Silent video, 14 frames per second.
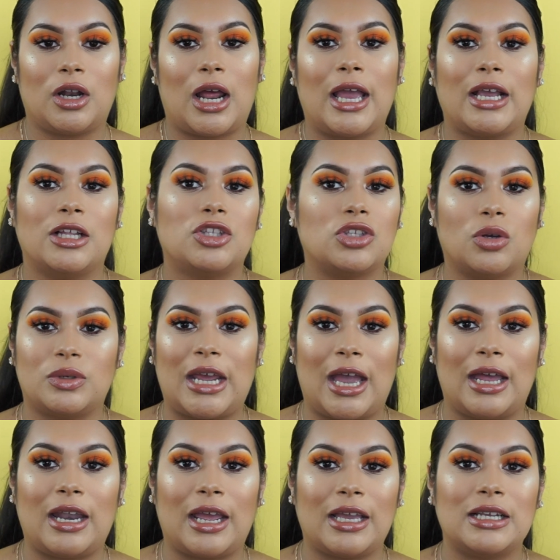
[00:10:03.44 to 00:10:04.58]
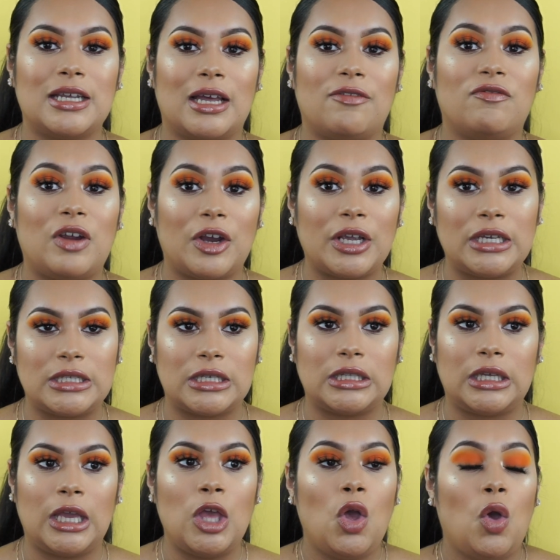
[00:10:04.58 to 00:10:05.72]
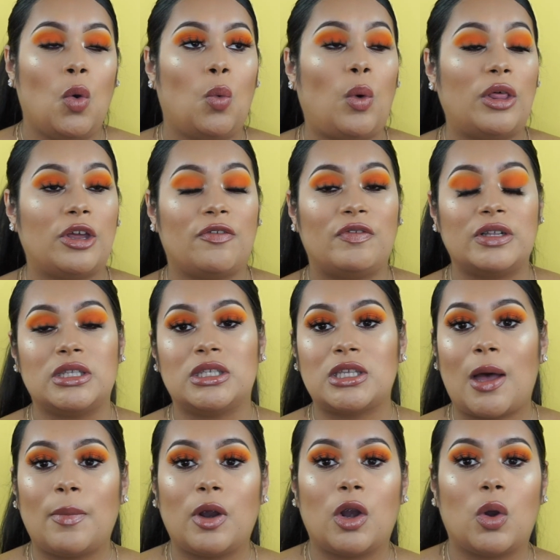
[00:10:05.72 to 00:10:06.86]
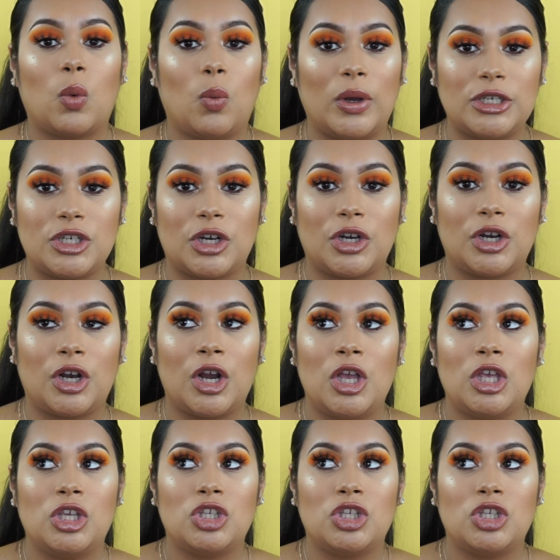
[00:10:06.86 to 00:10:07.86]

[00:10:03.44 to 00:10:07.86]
on, I get so tan. I get tan very easily, whether if it's summer or winter.